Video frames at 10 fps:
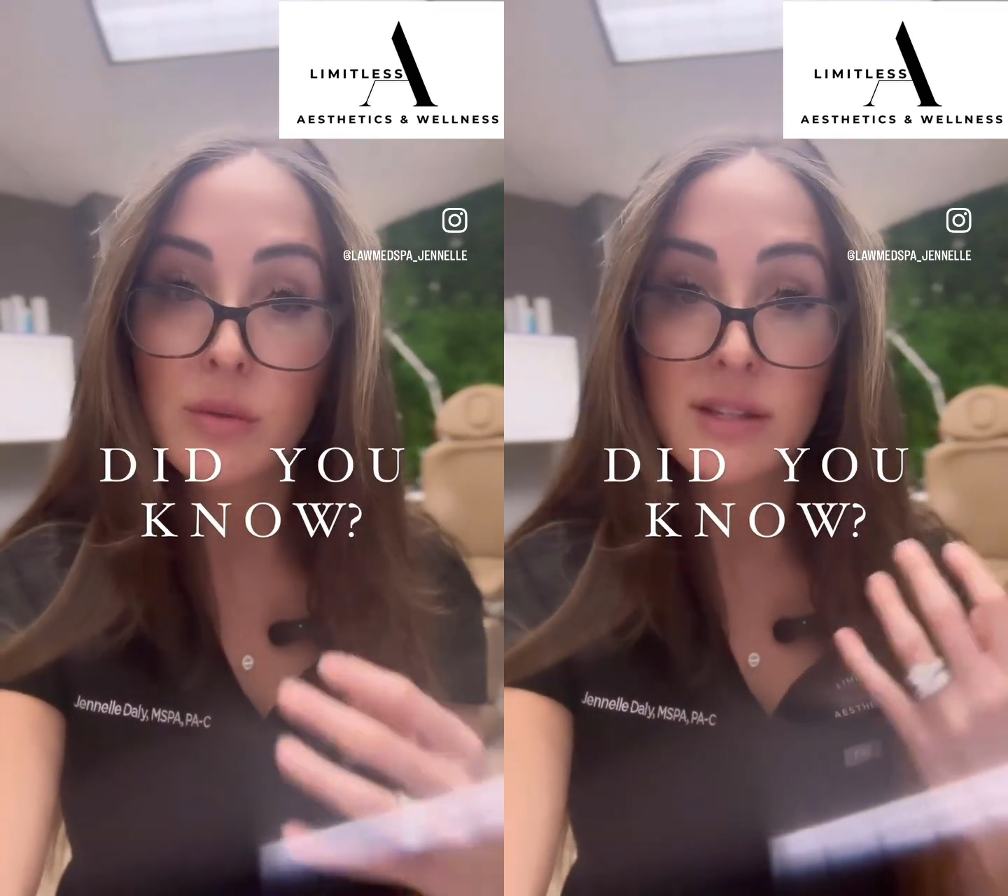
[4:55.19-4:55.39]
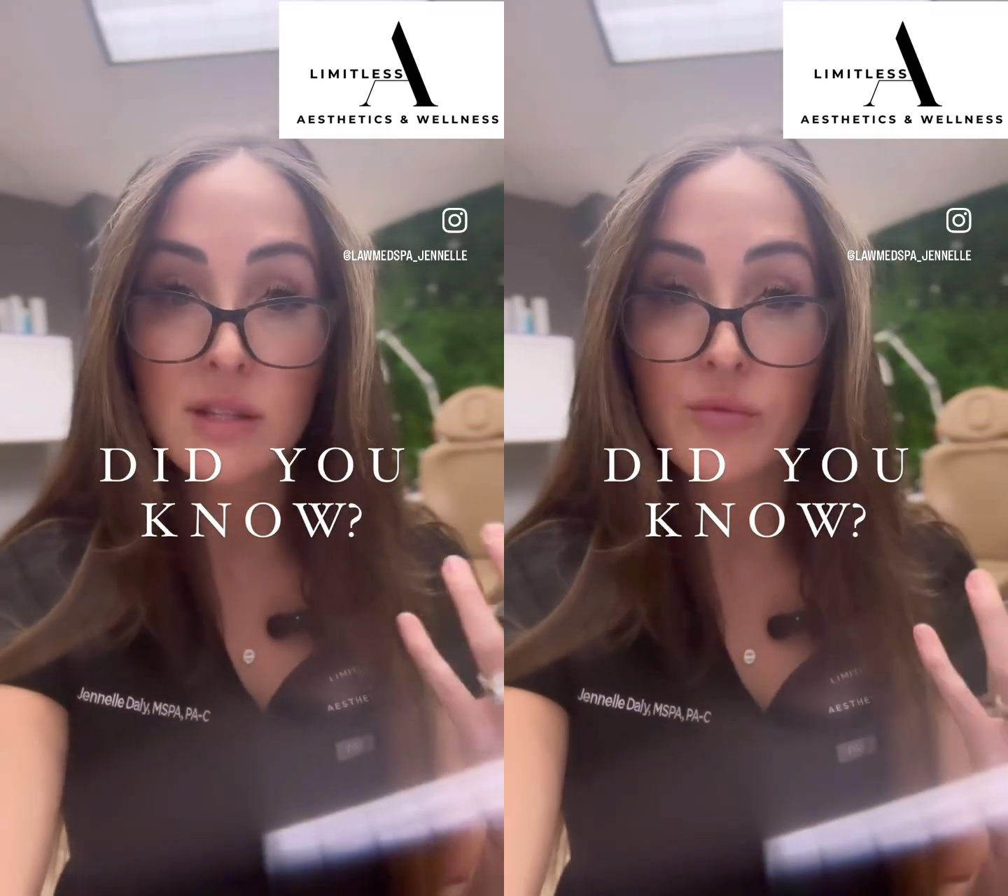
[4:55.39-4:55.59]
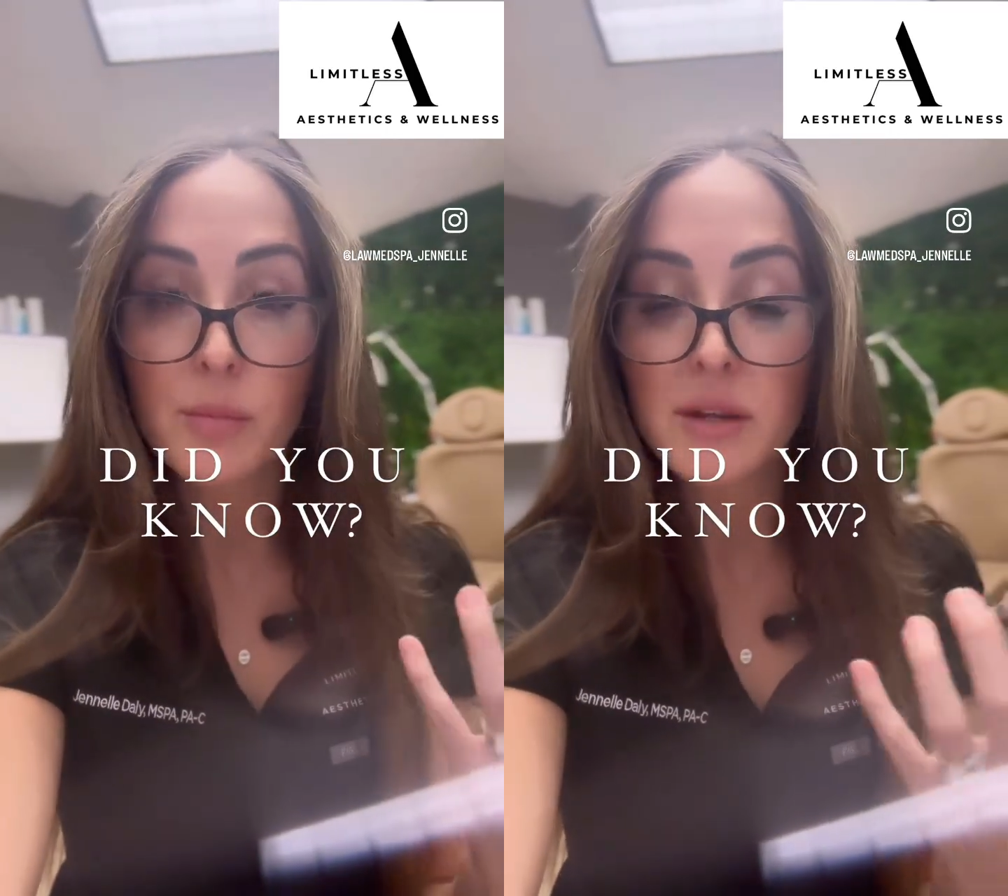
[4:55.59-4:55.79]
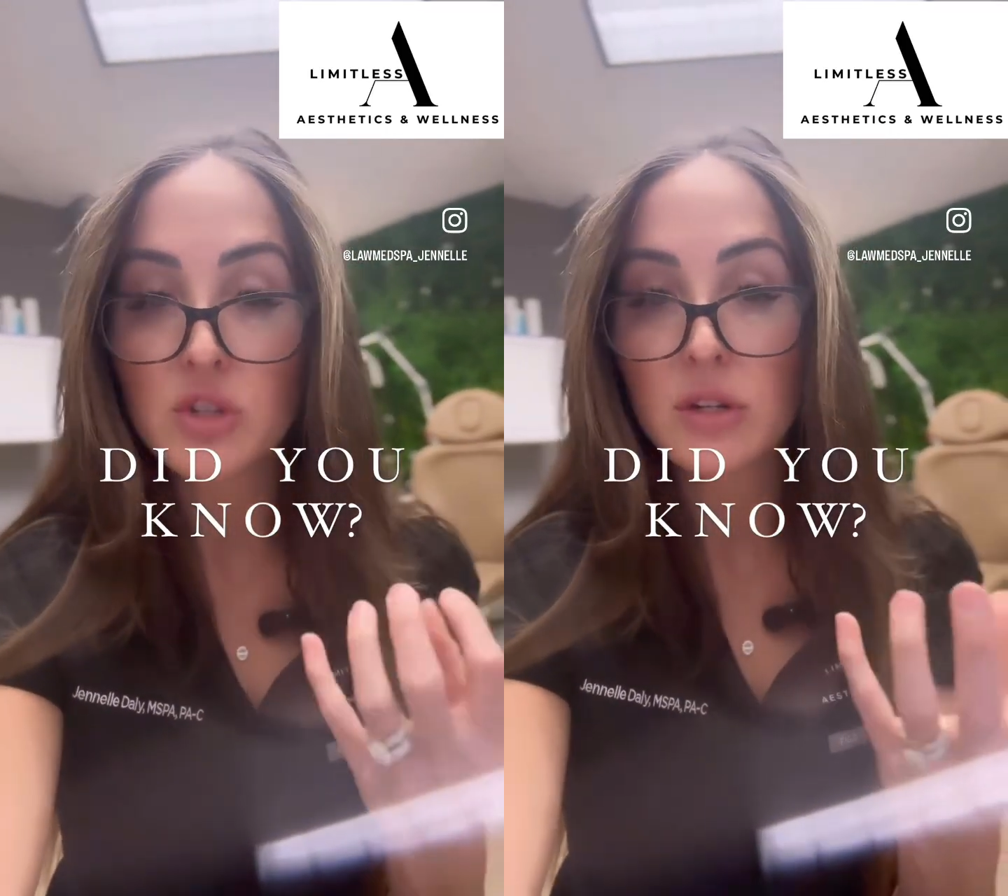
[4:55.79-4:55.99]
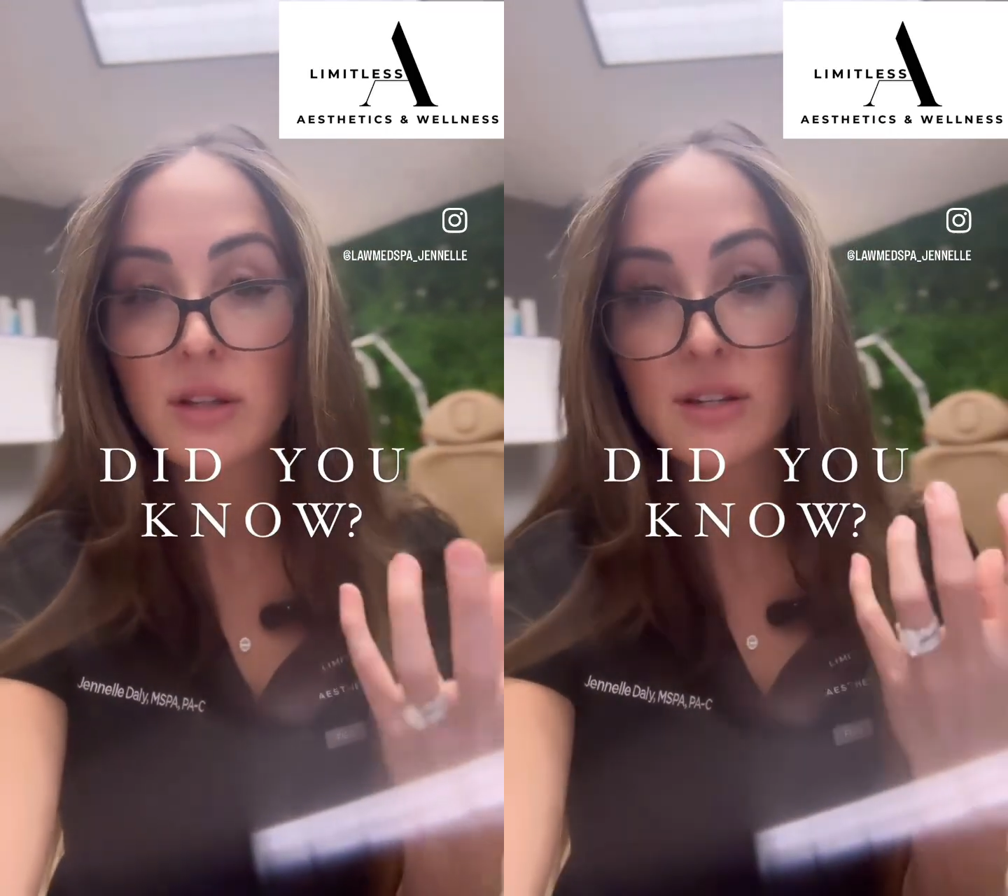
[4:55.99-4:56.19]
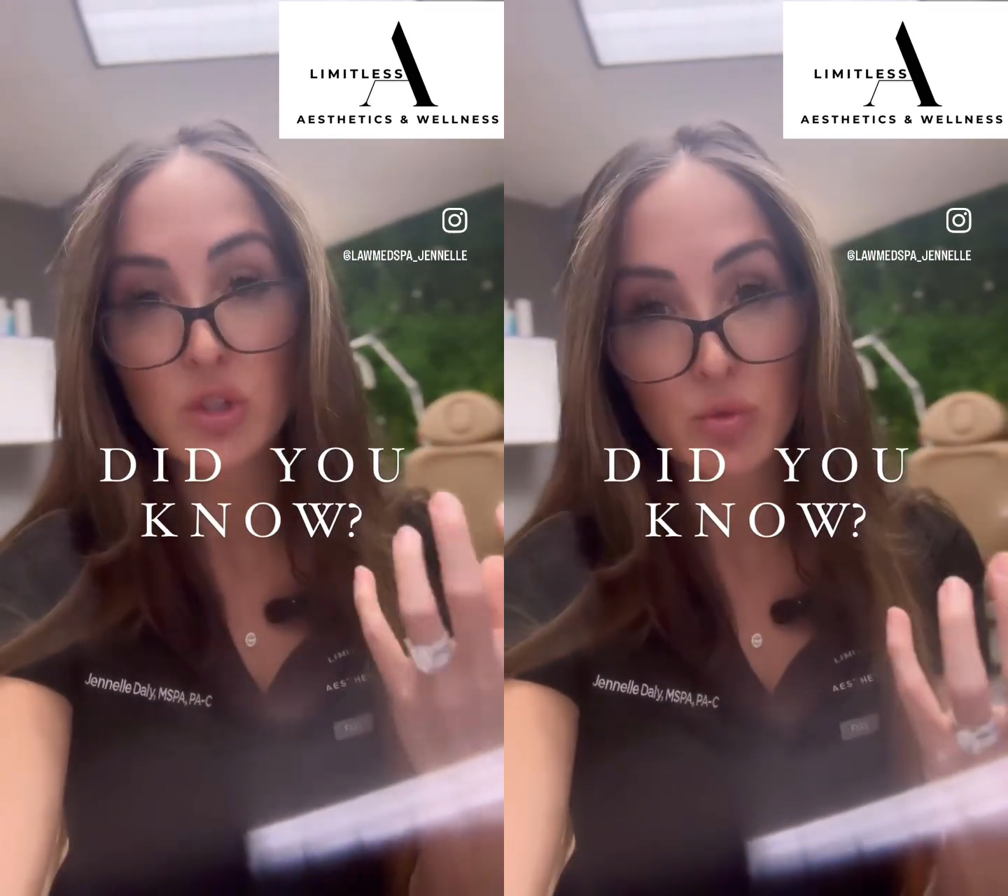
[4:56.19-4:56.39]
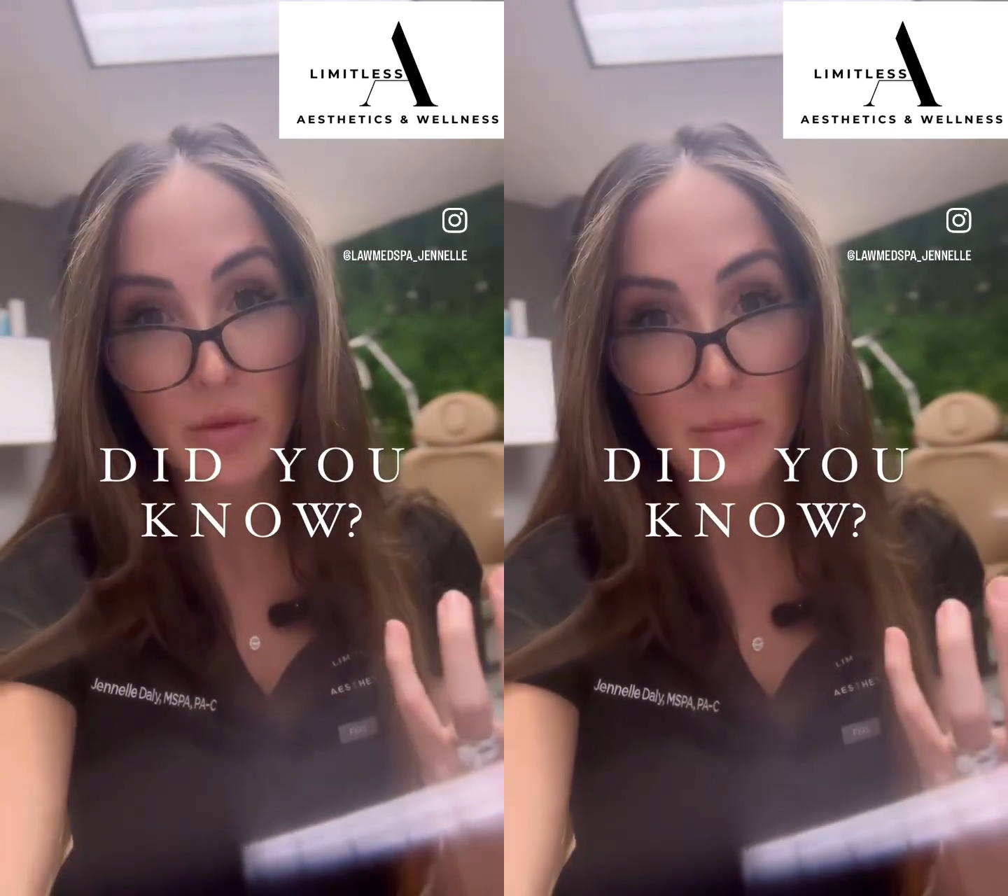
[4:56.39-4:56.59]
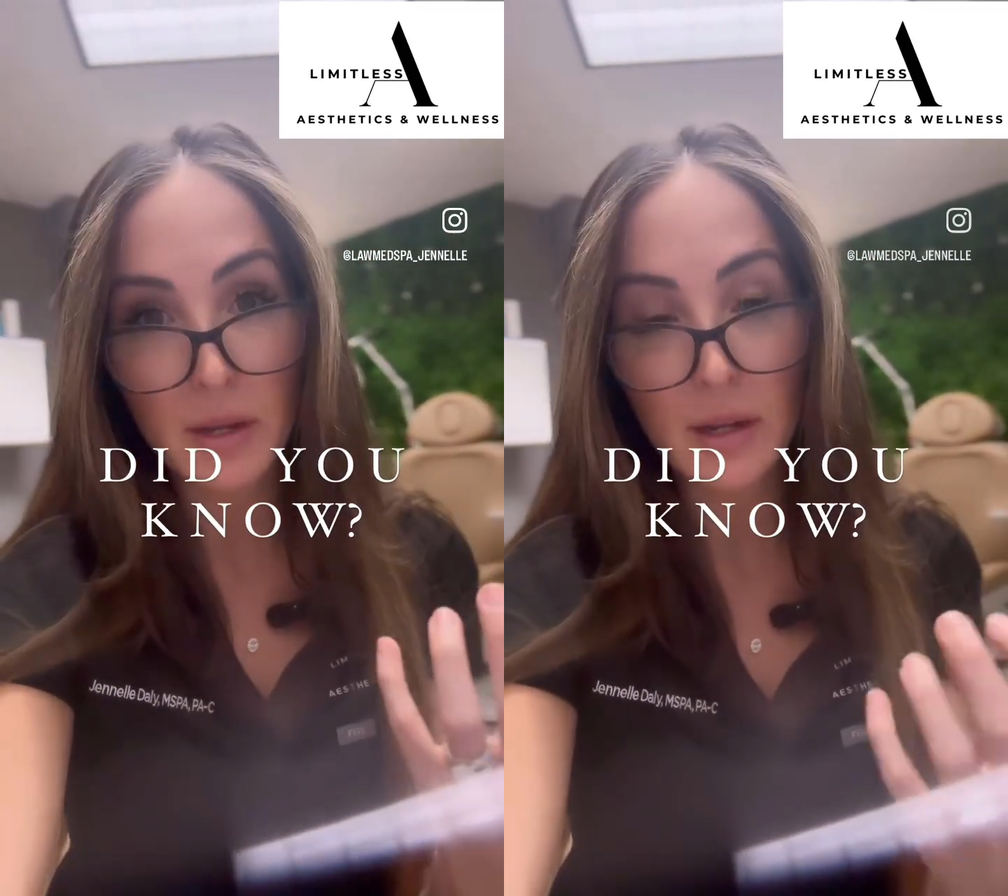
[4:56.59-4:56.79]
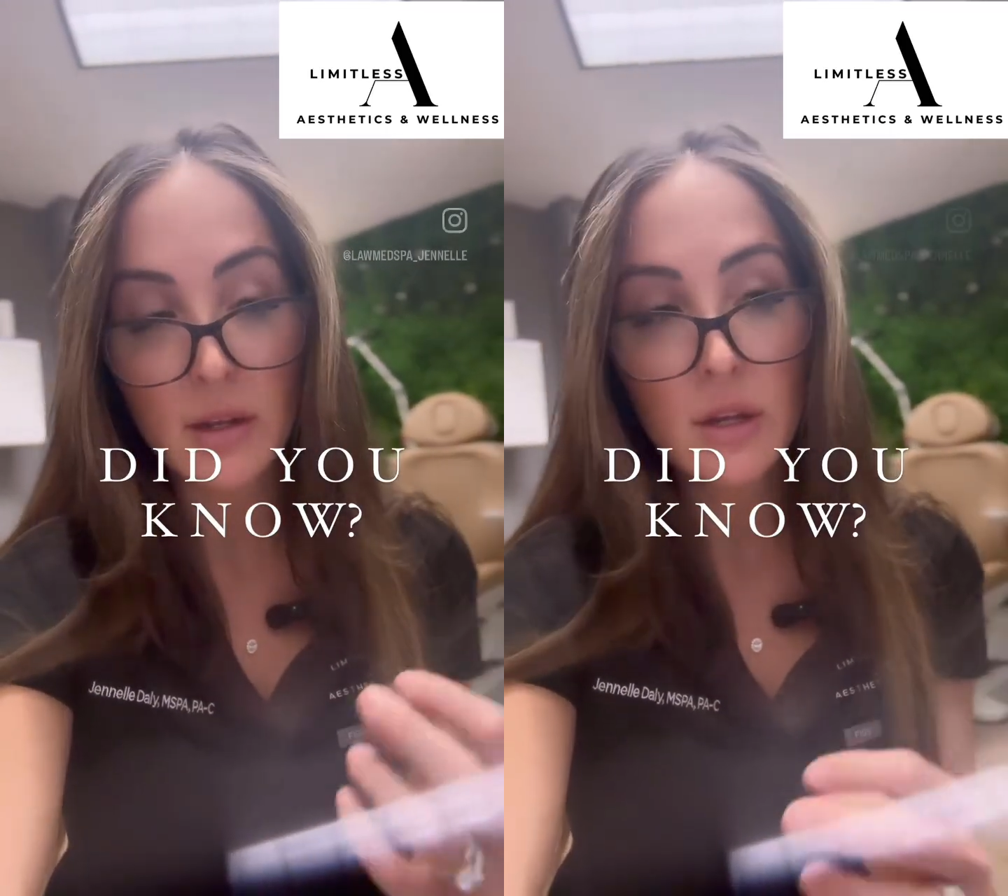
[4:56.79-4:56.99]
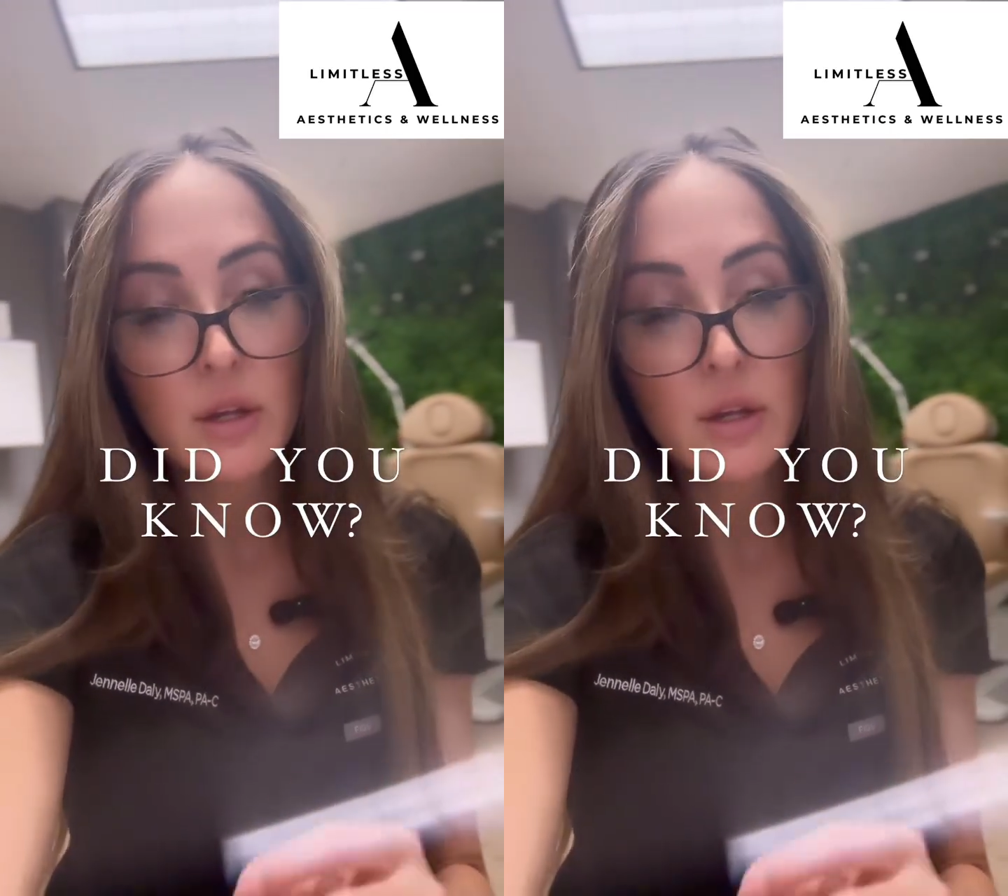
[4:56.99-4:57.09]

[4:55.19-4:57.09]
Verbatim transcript: less inflammation, and less joint pain.